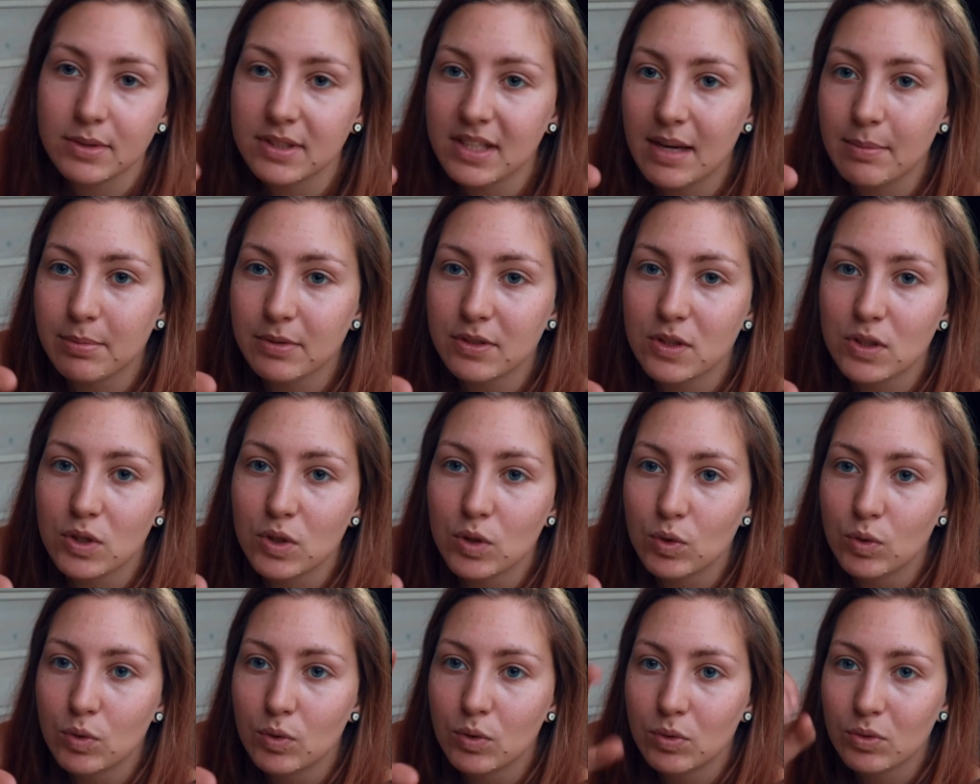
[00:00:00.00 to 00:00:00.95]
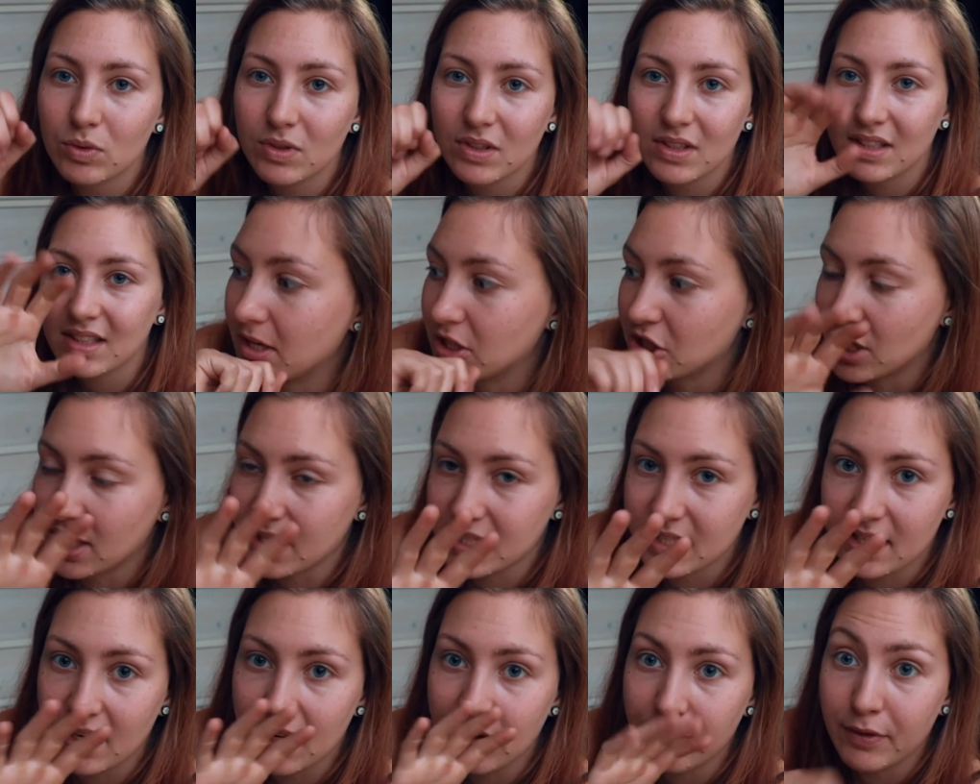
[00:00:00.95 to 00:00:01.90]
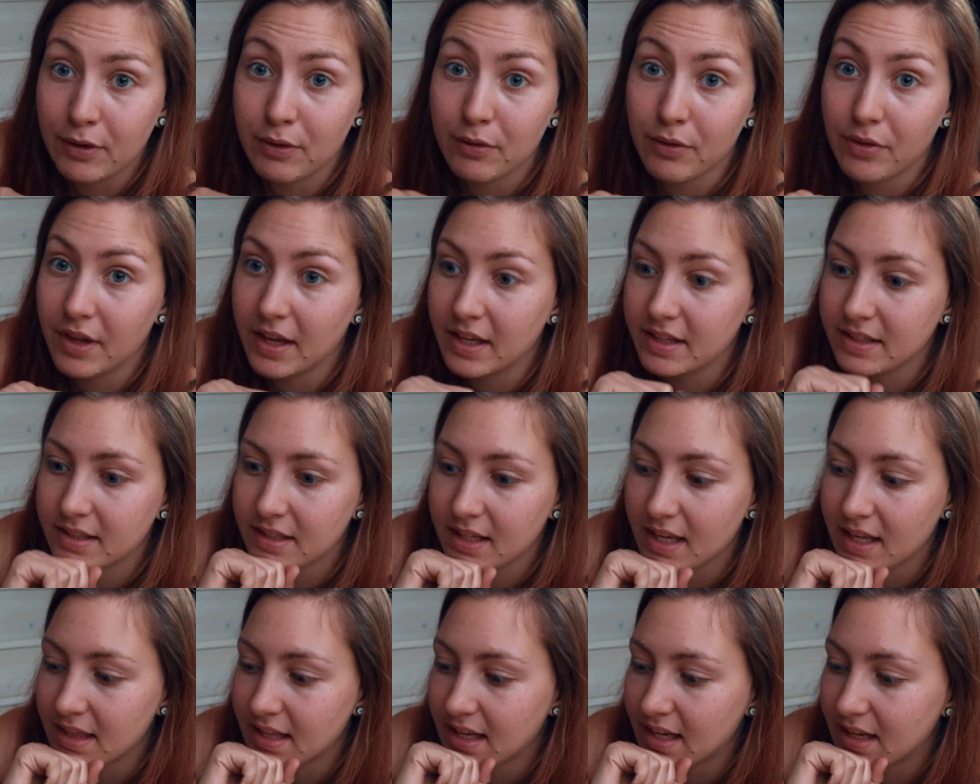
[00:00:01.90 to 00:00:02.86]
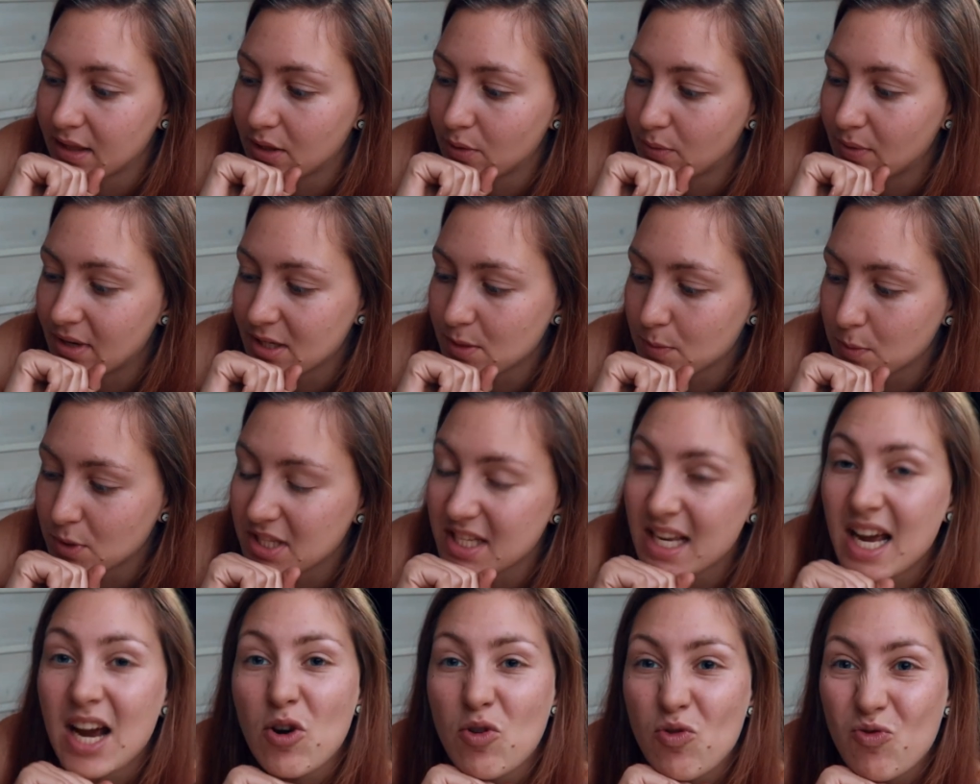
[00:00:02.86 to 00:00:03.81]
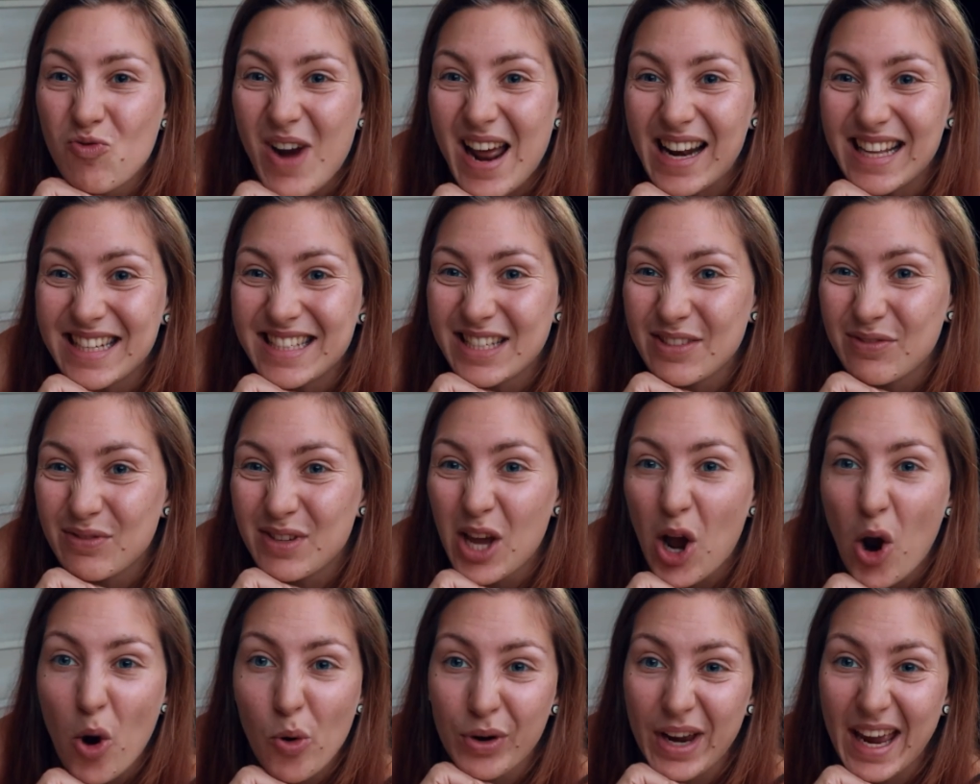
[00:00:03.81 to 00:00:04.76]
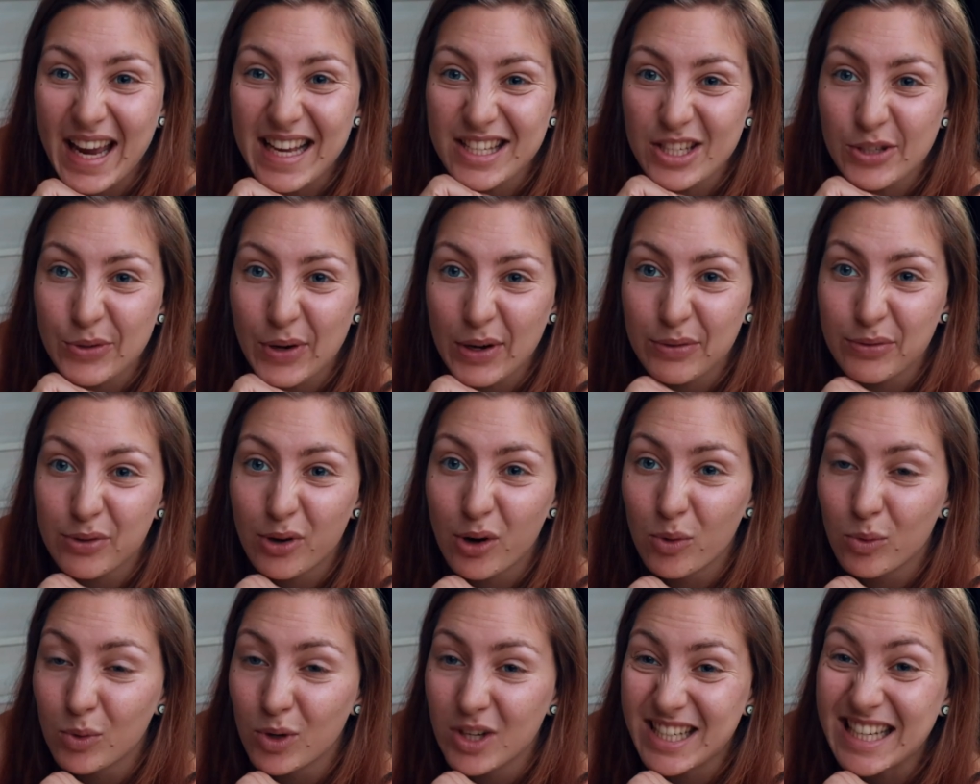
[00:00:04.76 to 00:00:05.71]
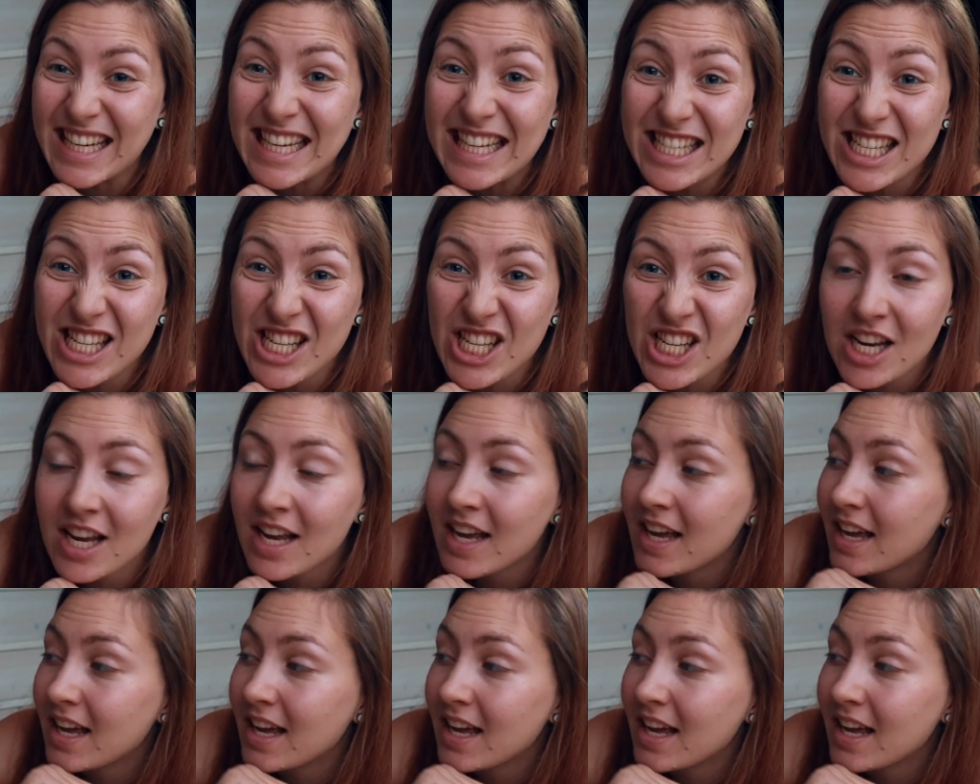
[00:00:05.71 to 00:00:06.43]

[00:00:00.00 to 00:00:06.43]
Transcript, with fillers: was able to adjust a few things and then the rest was relatively okay, straightforward-ish.